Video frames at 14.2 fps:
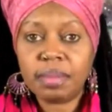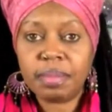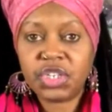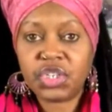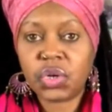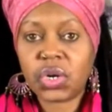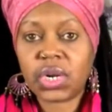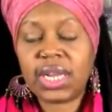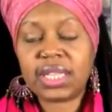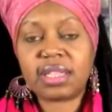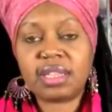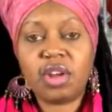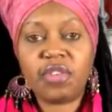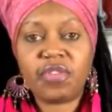Be sure to click
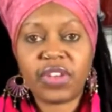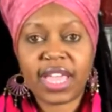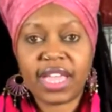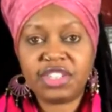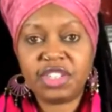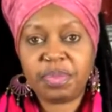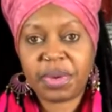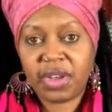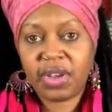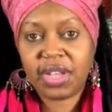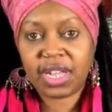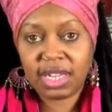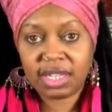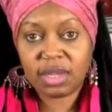the notification bell
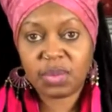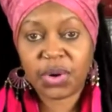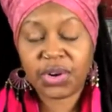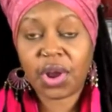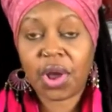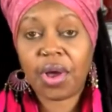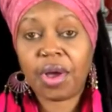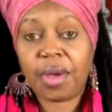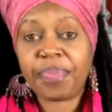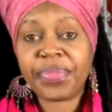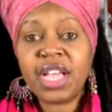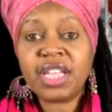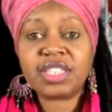and click the word all